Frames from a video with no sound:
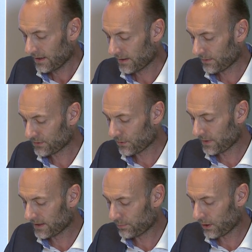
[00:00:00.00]
There are so
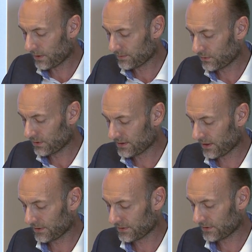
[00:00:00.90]
many problems to
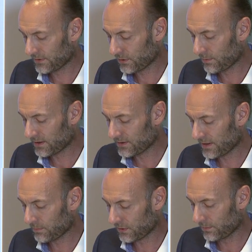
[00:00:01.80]
discuss, so many
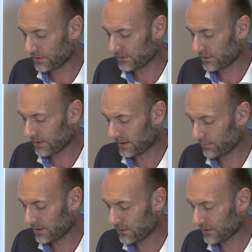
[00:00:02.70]
symptoms. Let
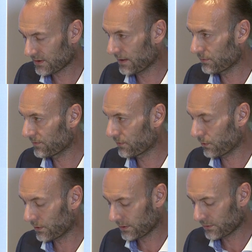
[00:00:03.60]
me just give you
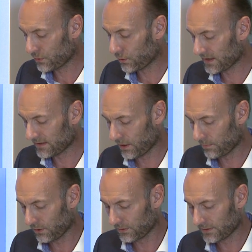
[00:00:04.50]
4 short
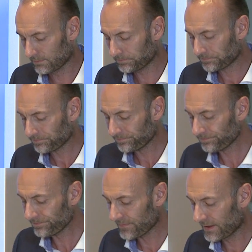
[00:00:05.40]
examples.
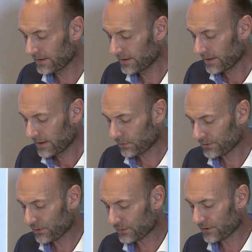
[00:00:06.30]
What
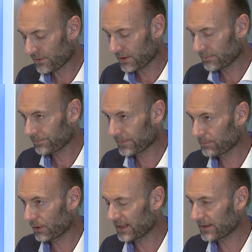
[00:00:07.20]
sorts of
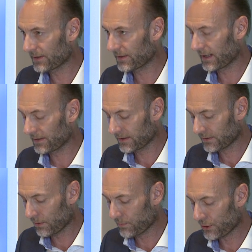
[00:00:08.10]
political and
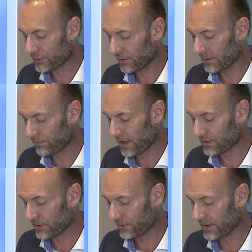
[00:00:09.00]
commercial
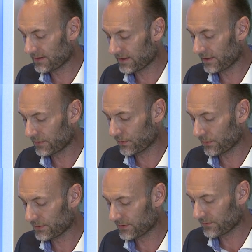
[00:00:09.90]
pressure is there
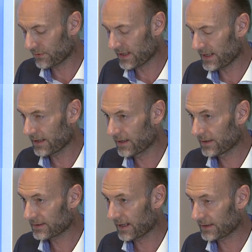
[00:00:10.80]
towards free
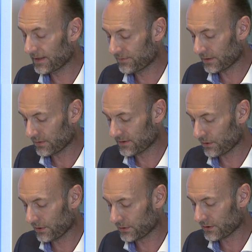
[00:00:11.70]
scientific
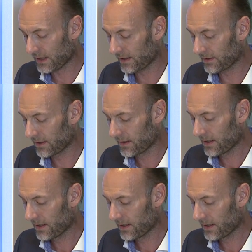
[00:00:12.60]
research and